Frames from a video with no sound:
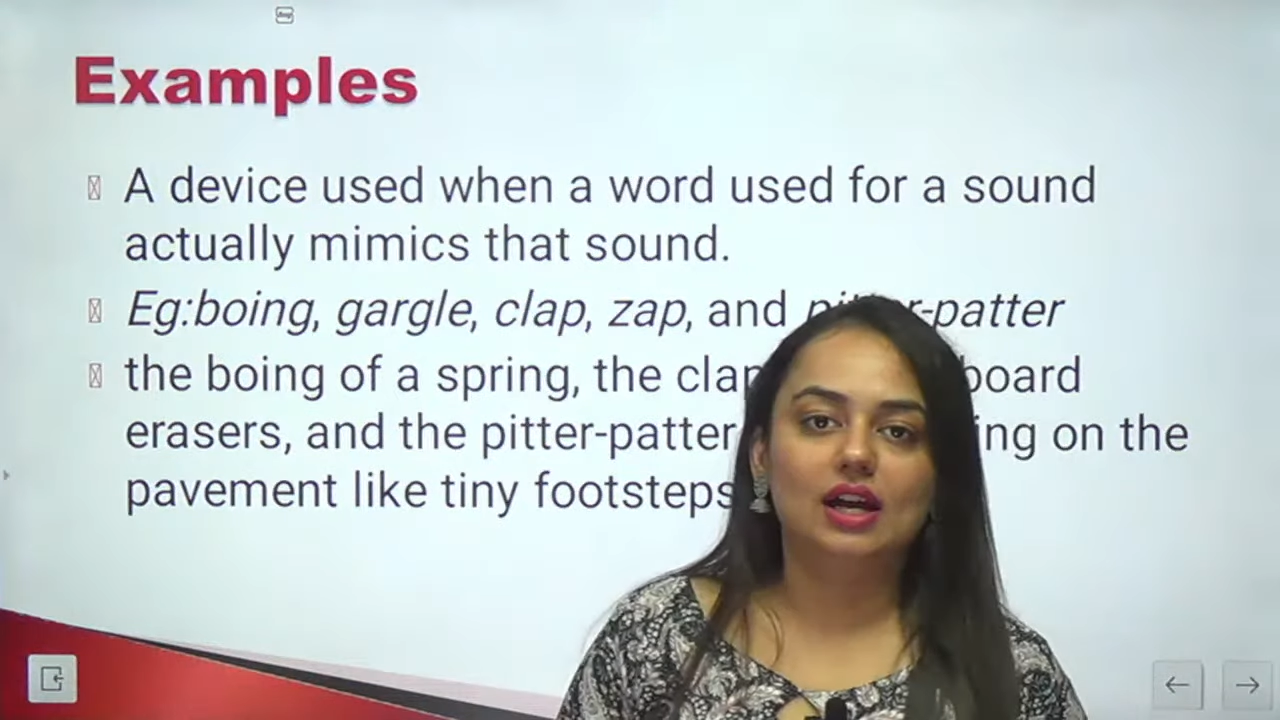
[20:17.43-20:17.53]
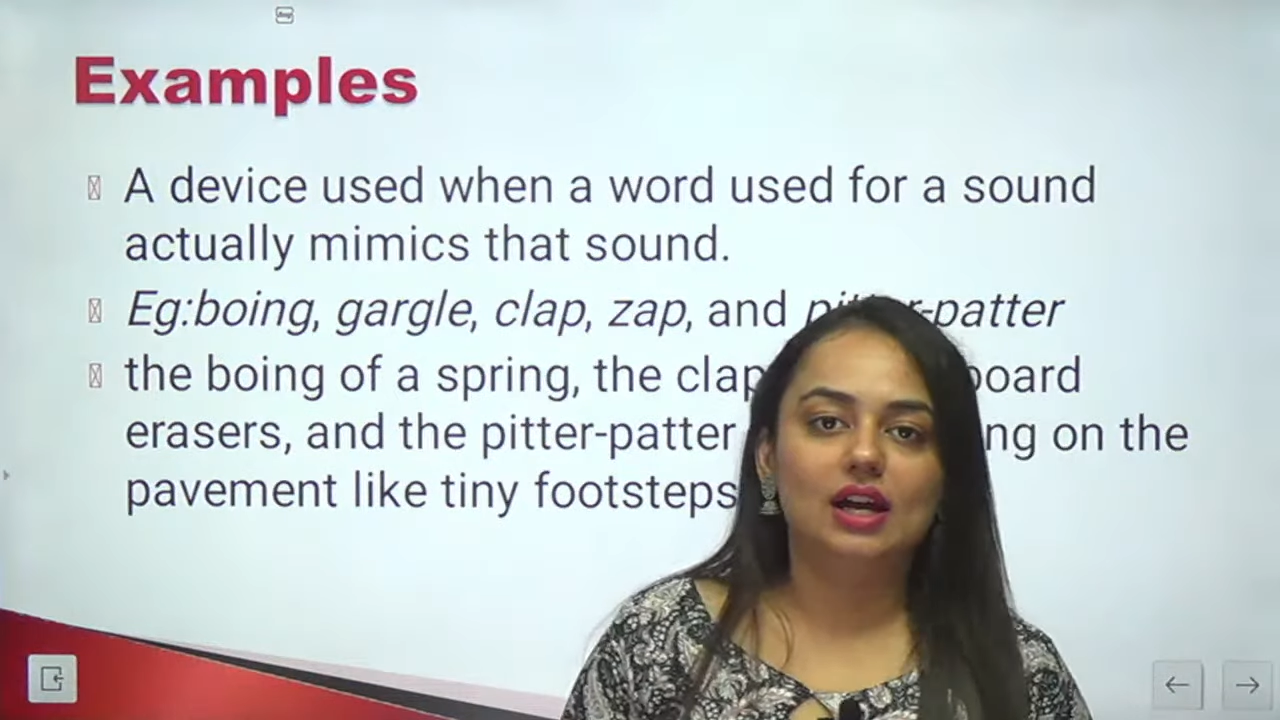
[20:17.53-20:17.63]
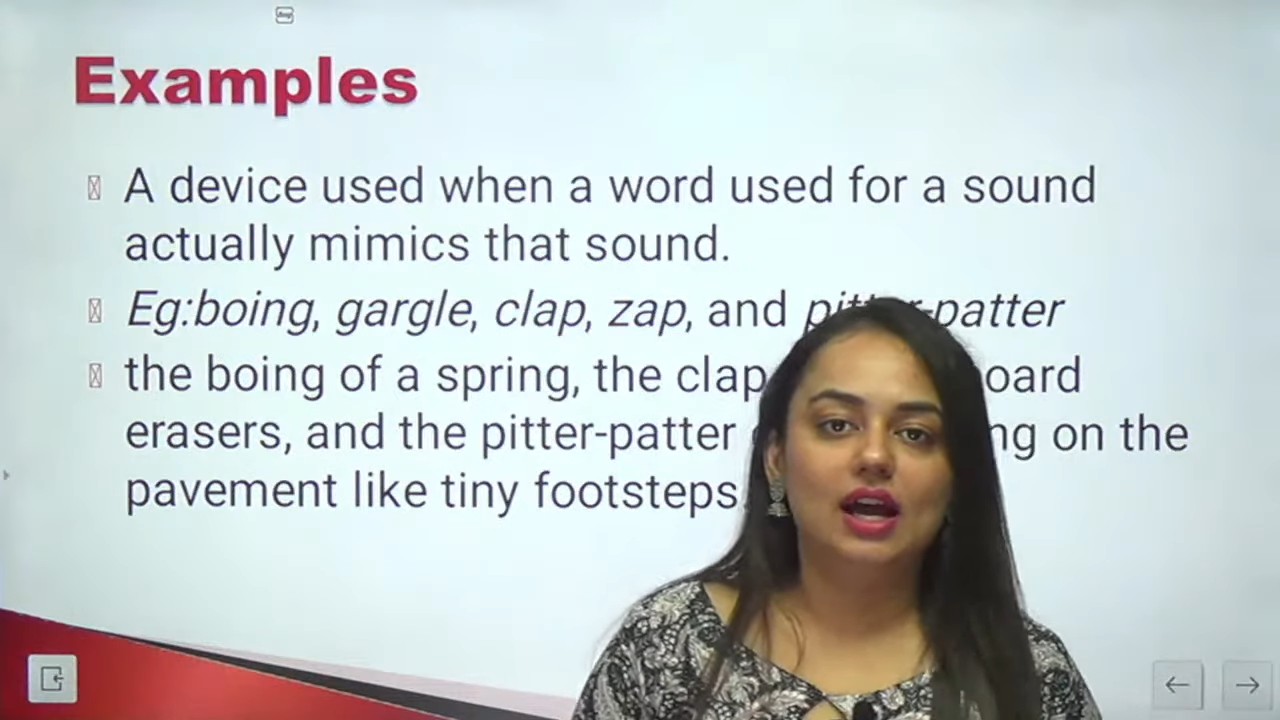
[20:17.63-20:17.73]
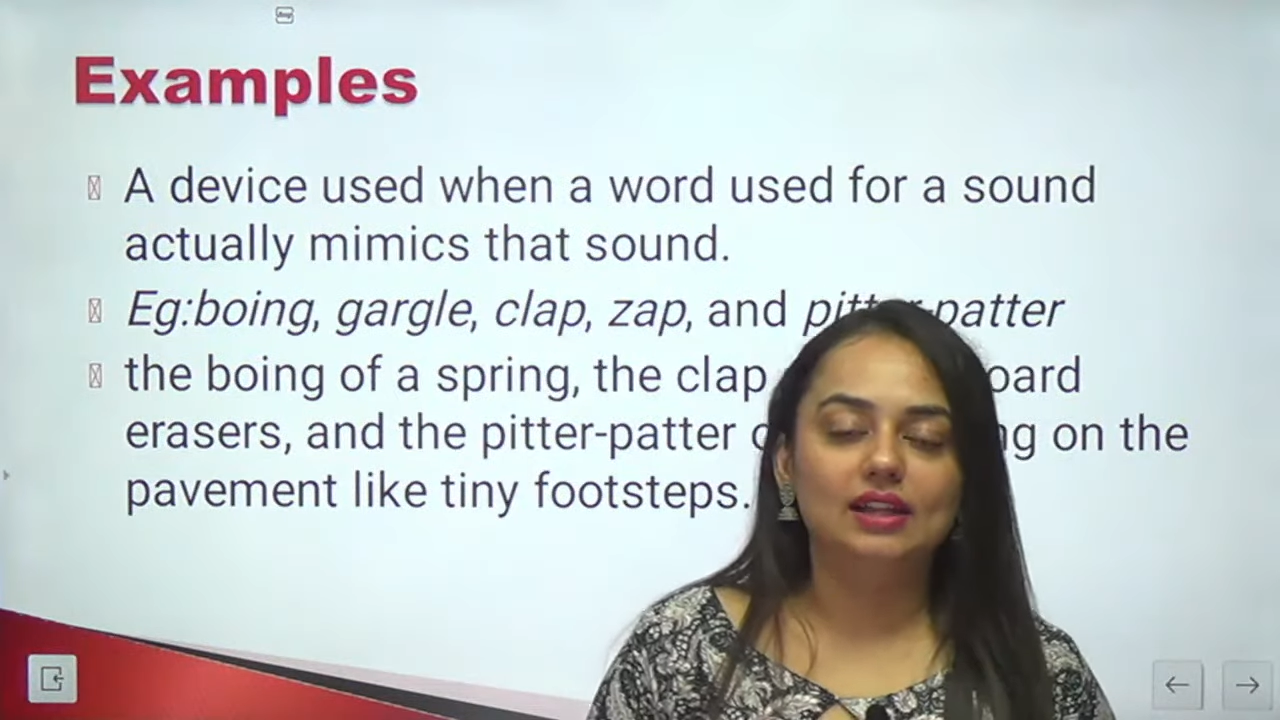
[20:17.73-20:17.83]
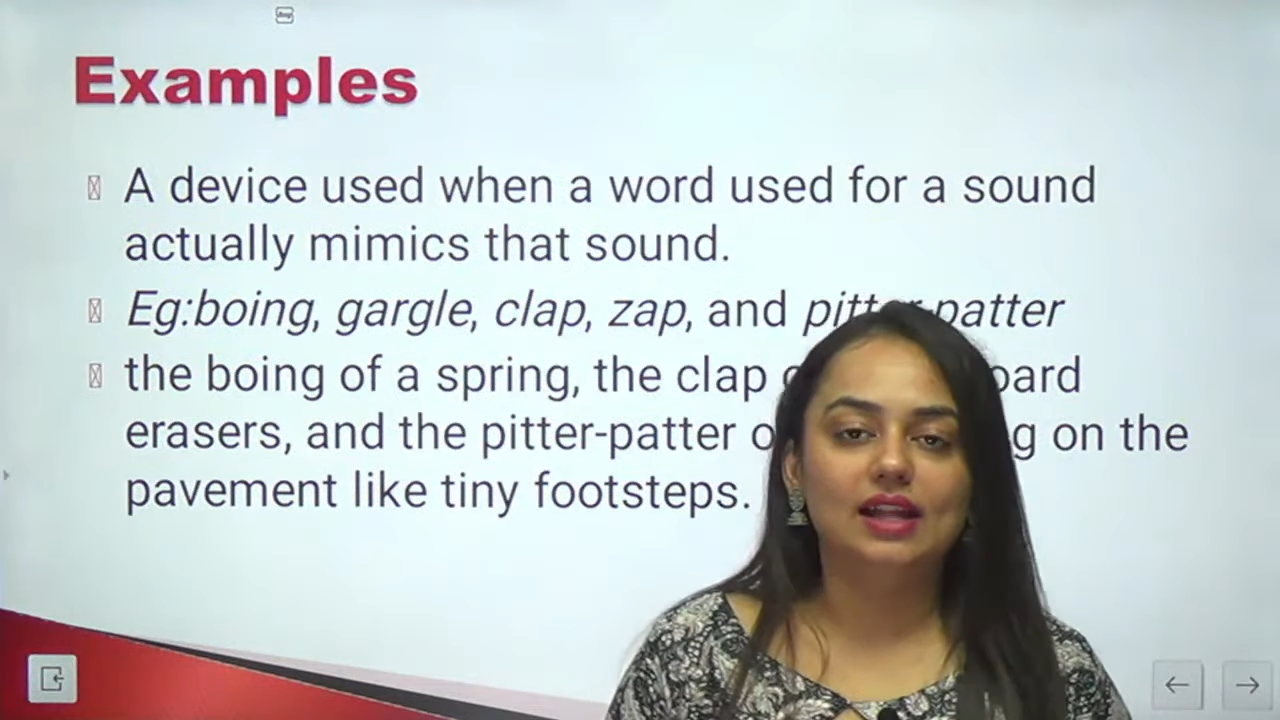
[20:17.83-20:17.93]

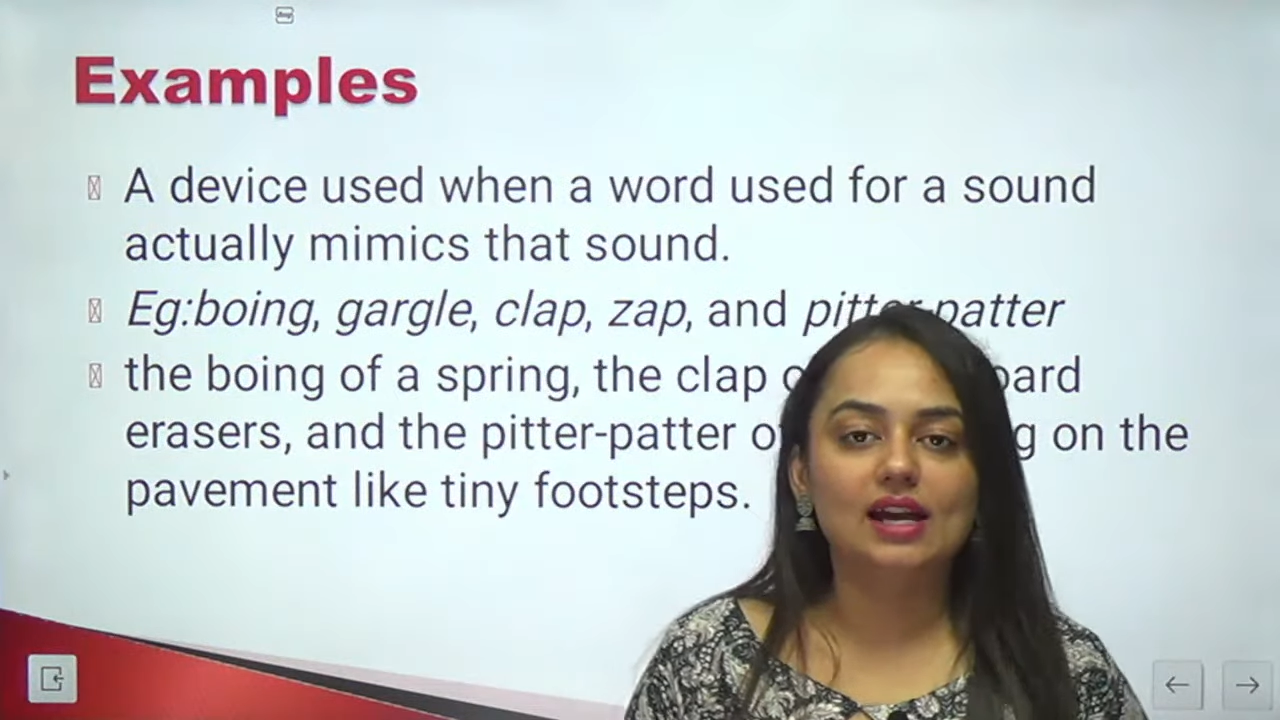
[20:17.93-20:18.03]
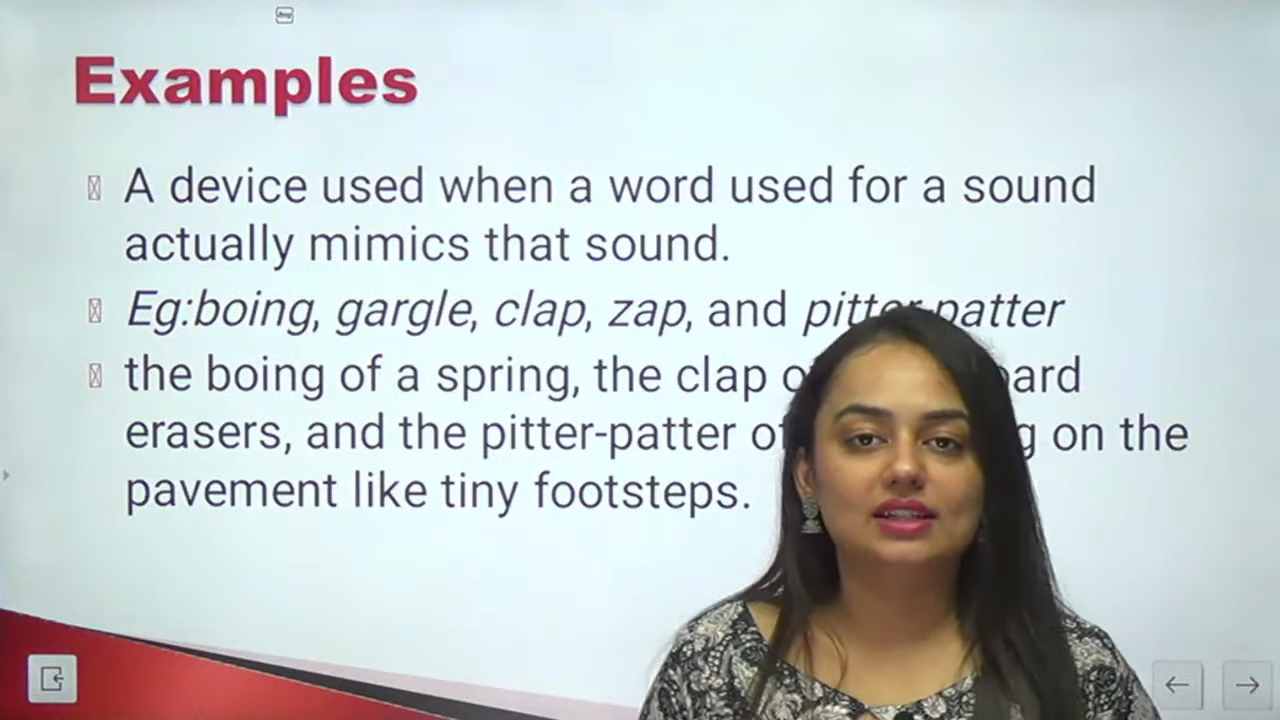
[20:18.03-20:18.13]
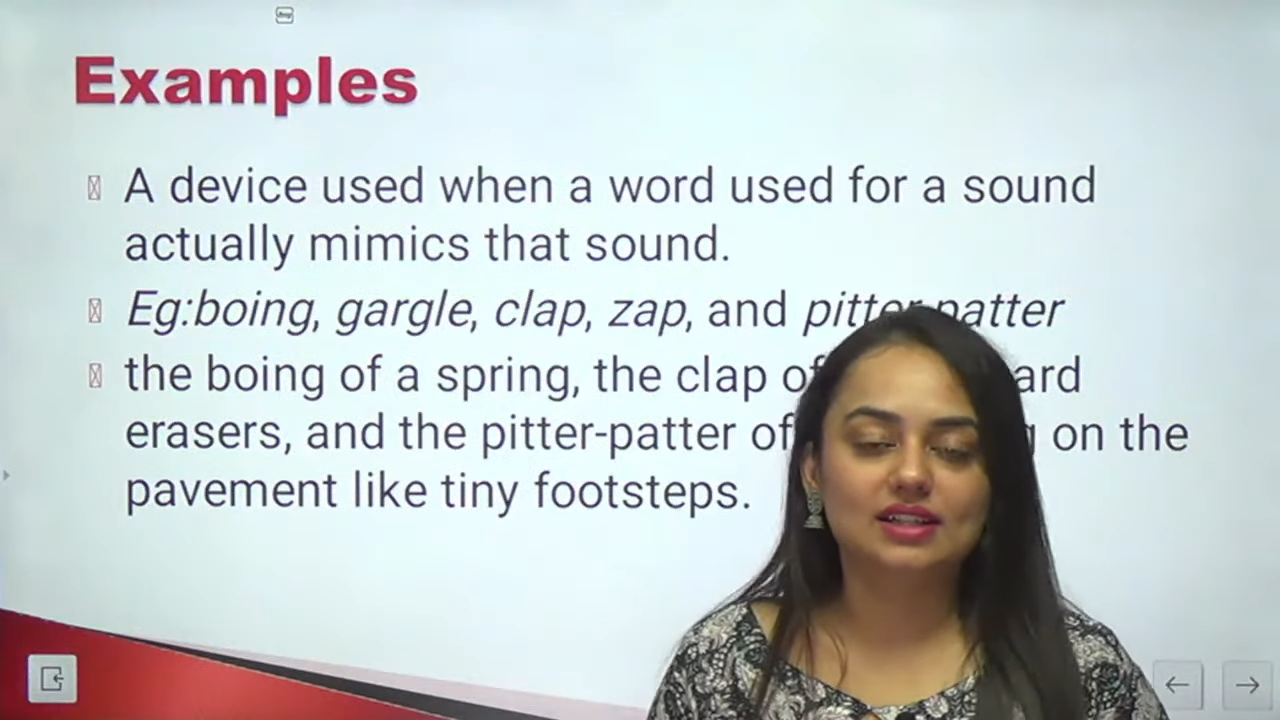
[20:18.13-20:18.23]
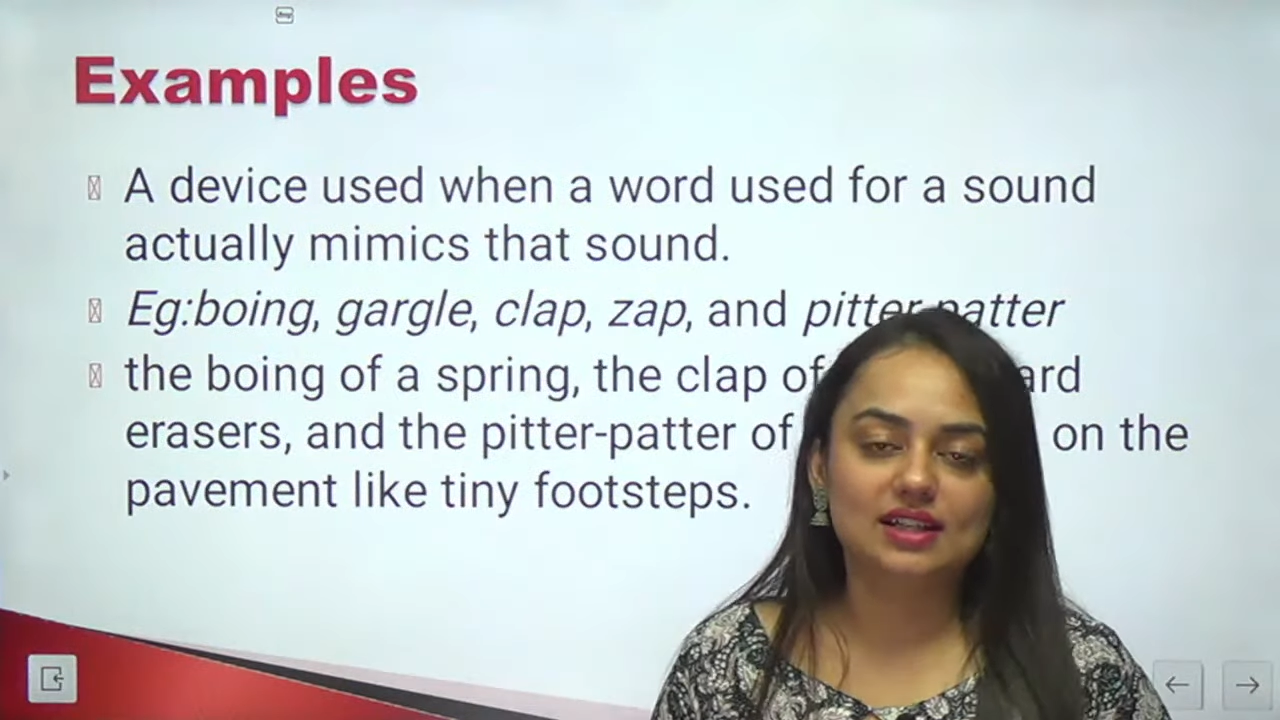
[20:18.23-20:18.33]
and that is